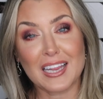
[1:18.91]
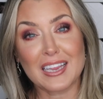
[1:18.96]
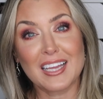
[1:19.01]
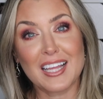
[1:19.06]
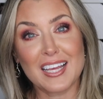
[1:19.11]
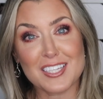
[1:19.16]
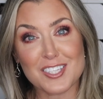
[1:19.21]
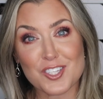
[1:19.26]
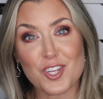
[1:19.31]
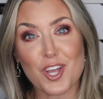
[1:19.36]

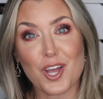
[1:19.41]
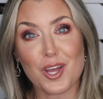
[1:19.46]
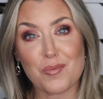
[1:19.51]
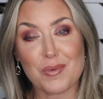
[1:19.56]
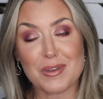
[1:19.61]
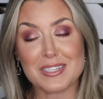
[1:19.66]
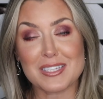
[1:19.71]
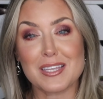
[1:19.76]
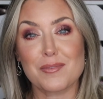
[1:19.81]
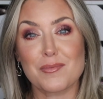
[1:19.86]
let's talk
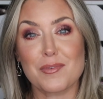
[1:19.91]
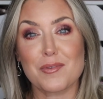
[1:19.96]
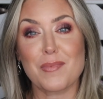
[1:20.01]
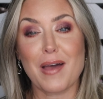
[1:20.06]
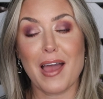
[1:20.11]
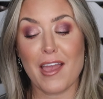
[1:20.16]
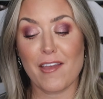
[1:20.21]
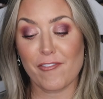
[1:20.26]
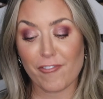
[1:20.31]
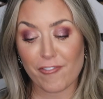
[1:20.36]
about some of
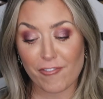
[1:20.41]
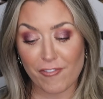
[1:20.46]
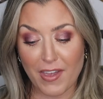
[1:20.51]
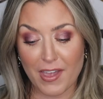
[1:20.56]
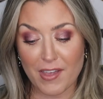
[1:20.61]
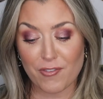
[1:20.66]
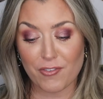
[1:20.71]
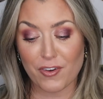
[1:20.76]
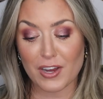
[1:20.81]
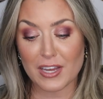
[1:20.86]
my
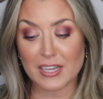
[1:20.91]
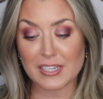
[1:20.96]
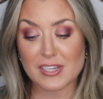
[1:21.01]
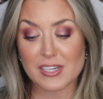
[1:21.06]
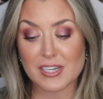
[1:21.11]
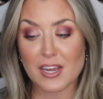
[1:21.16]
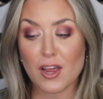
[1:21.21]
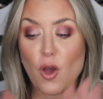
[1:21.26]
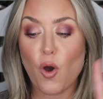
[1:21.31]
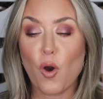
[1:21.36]

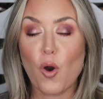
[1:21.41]
favorite